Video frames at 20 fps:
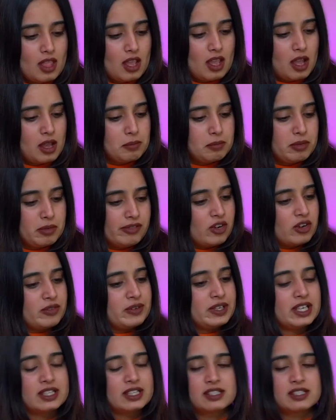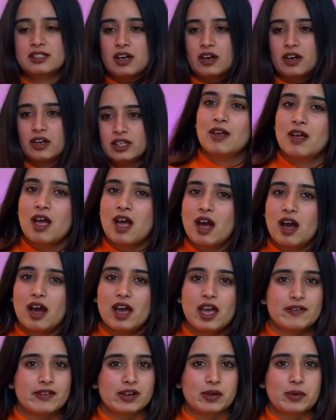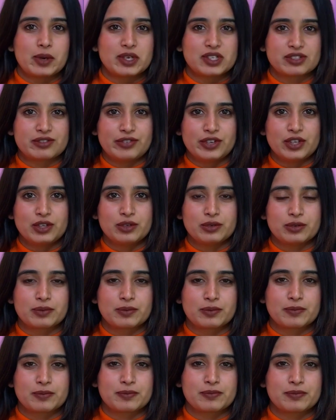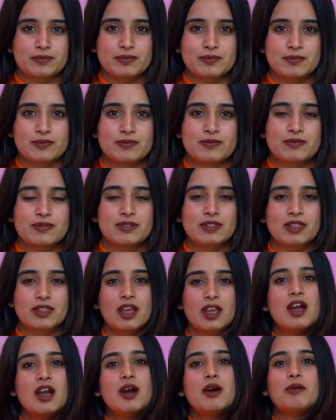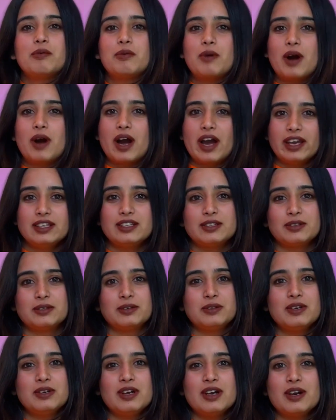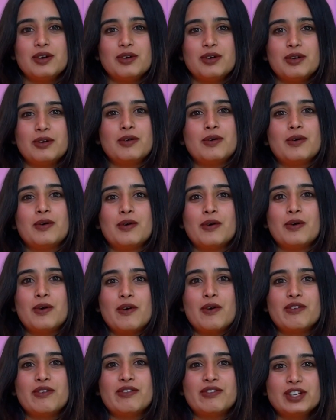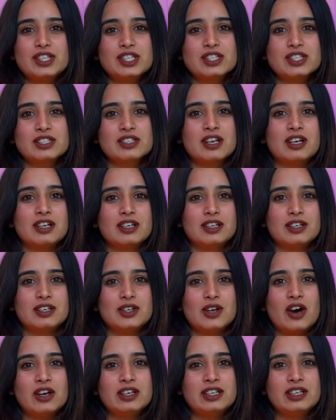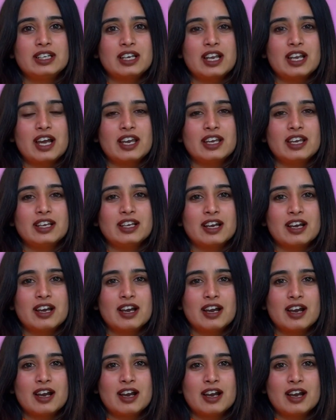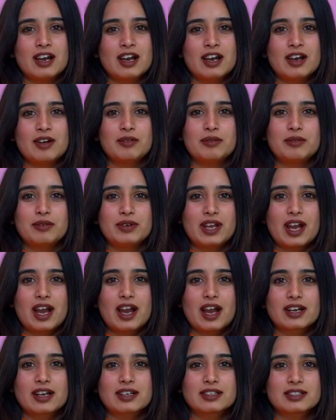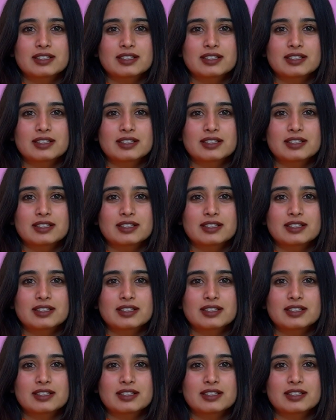Before we get started, I have a question for you. Why do fish not like React?